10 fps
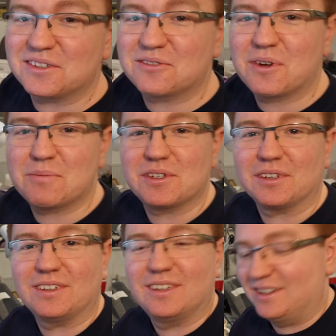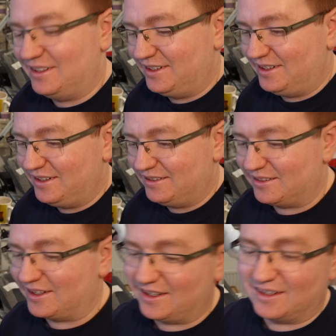description,
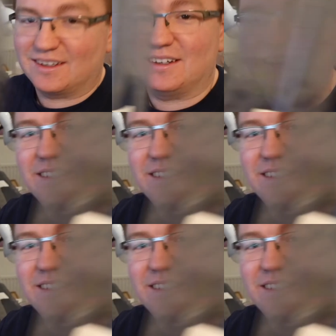right? Can you